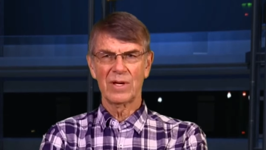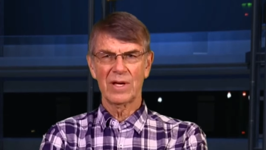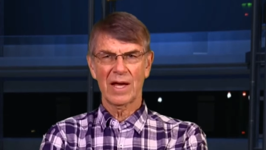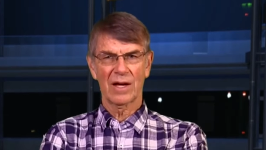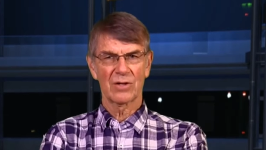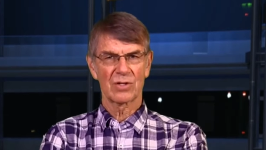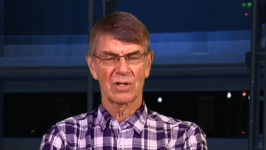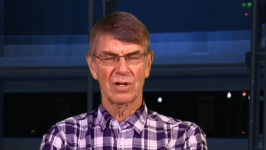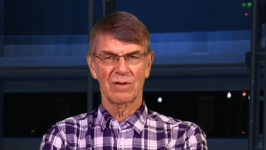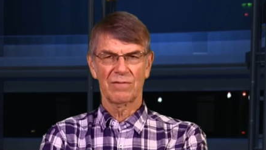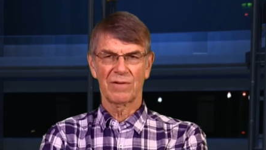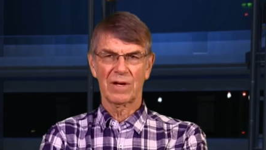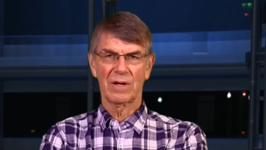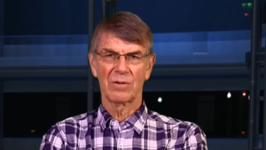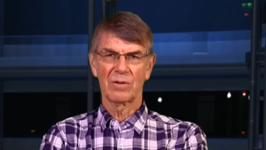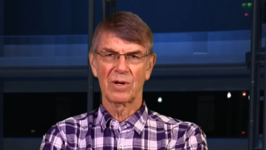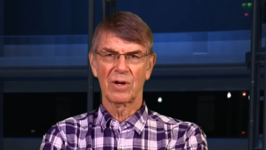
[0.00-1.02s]
we actually
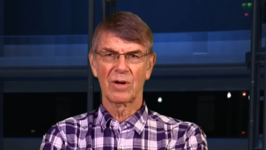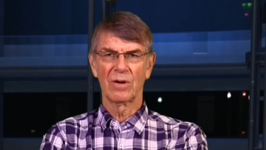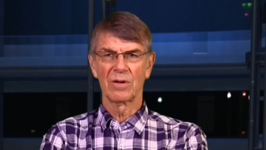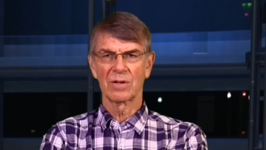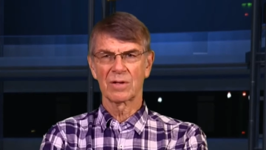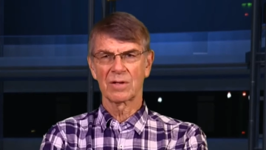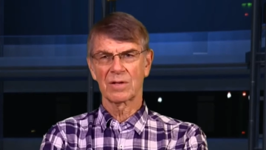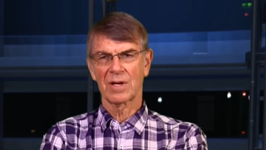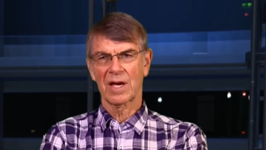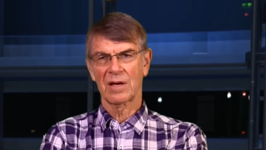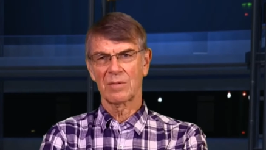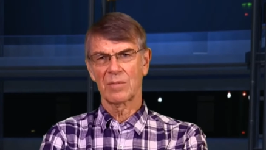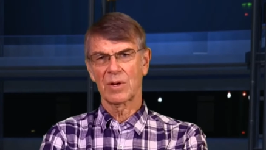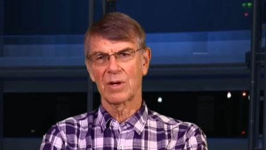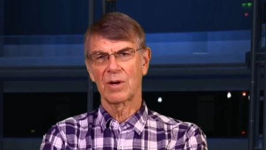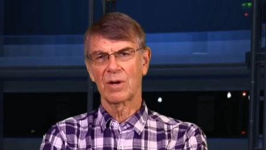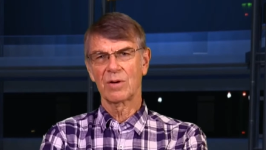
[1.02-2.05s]
found long
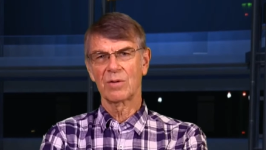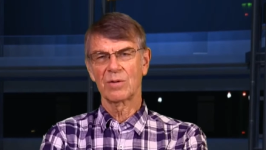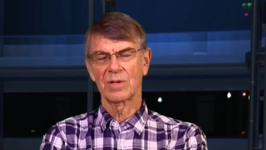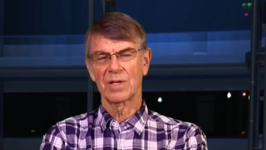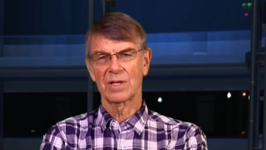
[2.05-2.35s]
time ago